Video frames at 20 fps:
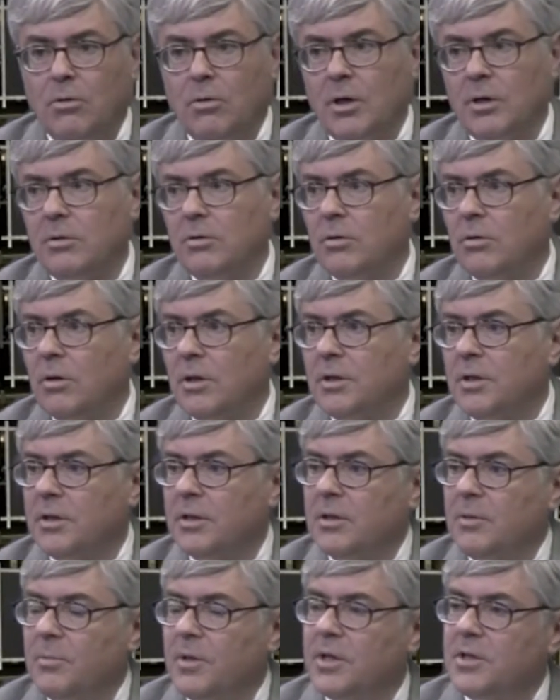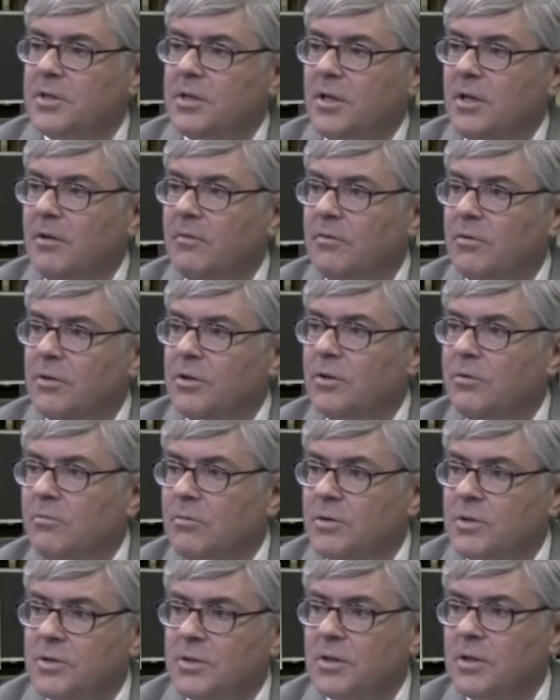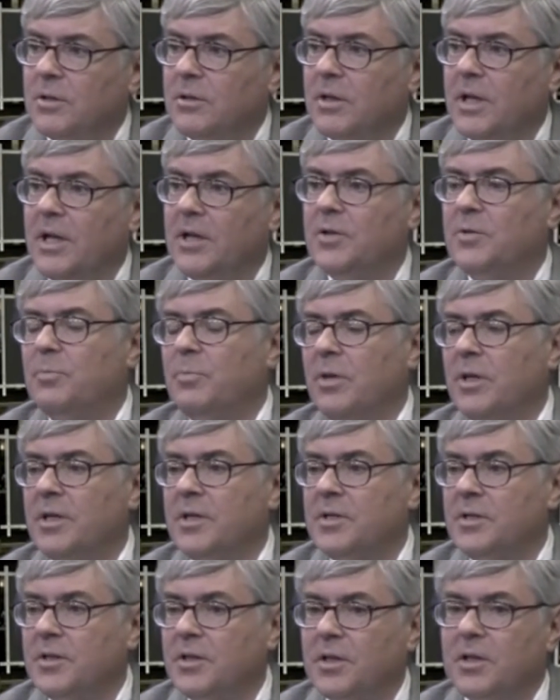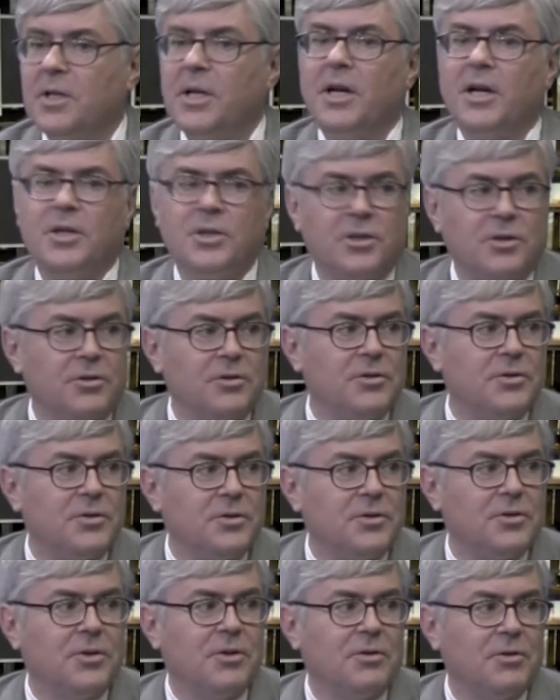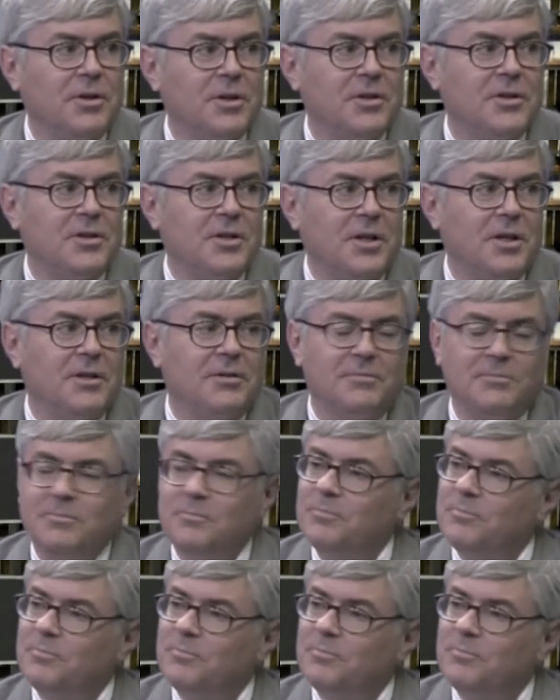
Oh, I don't know. I think the best I ever did was 8th place in the nationals. So that's not.